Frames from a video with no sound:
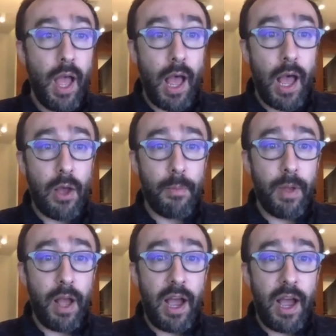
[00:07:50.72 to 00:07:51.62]

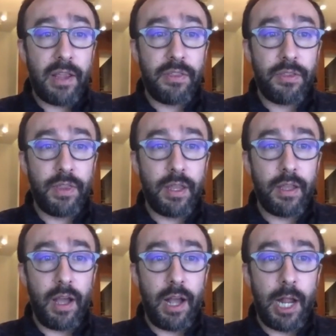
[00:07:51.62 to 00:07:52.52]
um, I
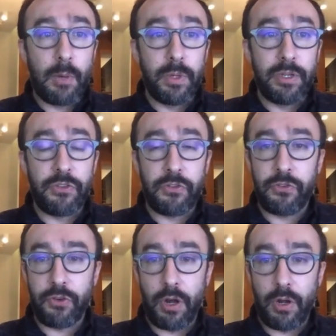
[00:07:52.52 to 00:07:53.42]
think I would
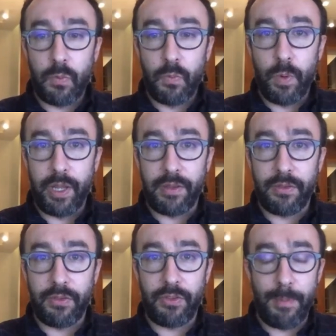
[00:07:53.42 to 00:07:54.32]
start with
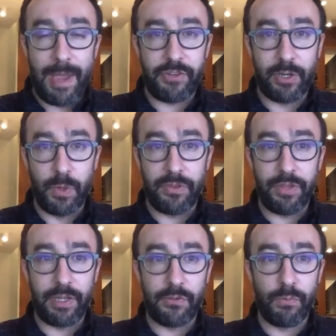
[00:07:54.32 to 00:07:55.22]
imagining what
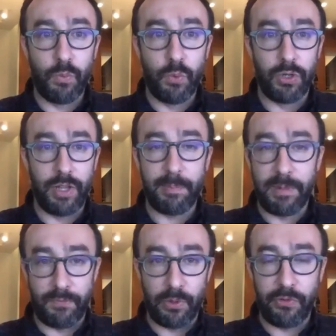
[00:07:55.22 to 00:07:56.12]
things were like
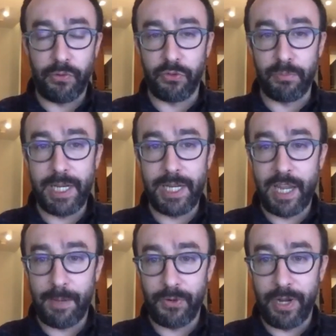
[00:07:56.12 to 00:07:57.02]
before social media
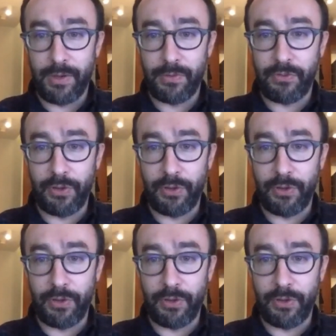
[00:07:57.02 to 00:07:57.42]
came around.